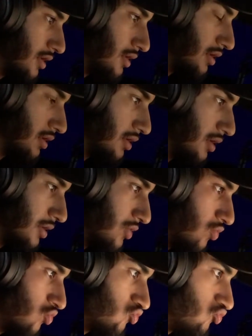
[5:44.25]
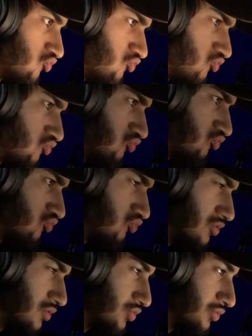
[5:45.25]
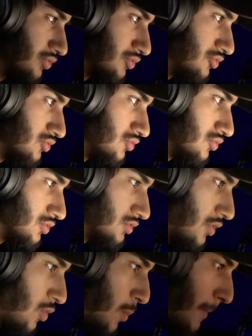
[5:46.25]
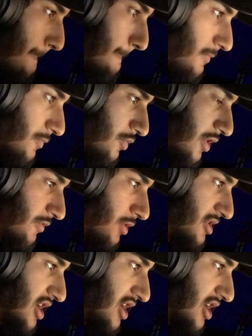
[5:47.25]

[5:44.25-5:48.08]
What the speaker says: So I'm not the type of person that will sit there